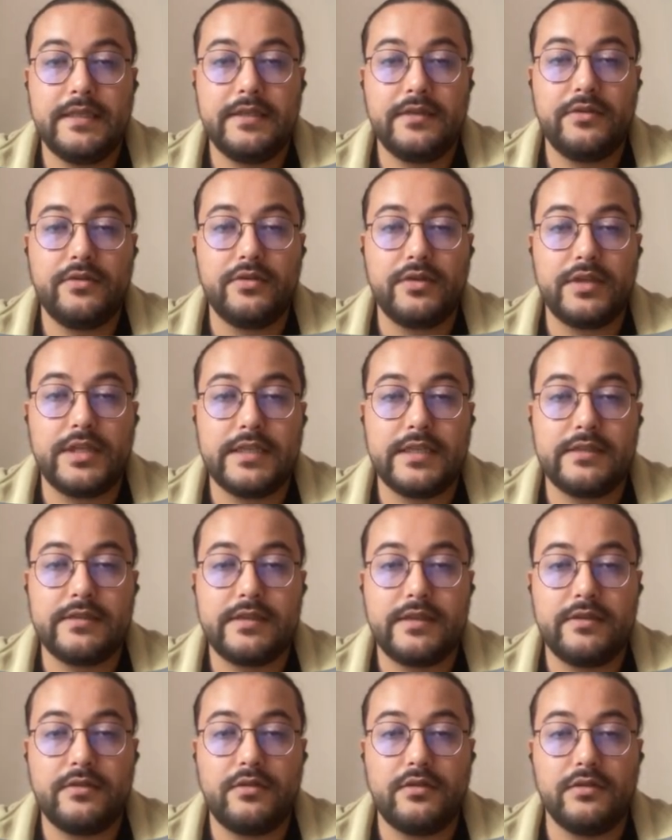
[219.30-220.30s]
You can
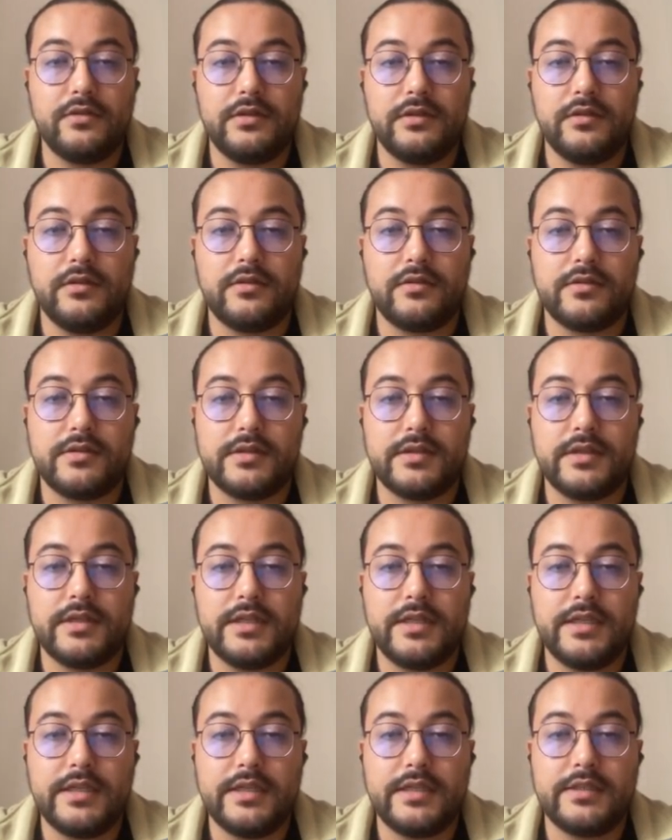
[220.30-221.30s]
see all the logs
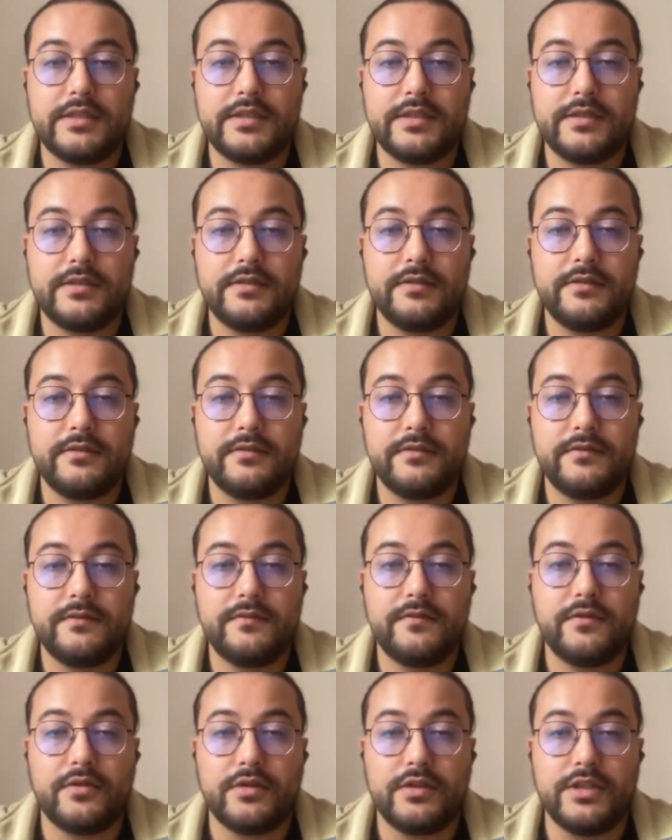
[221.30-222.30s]
here
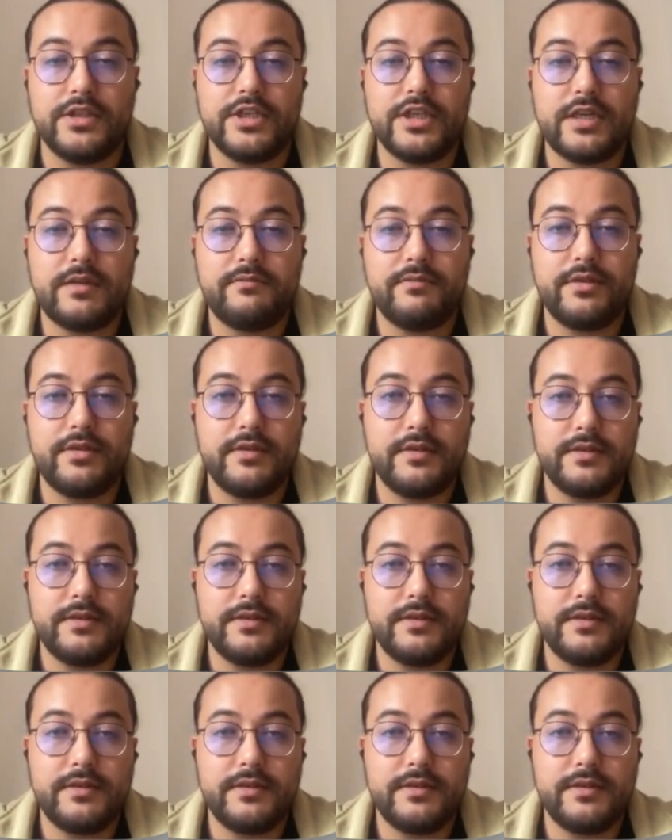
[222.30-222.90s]
for the job.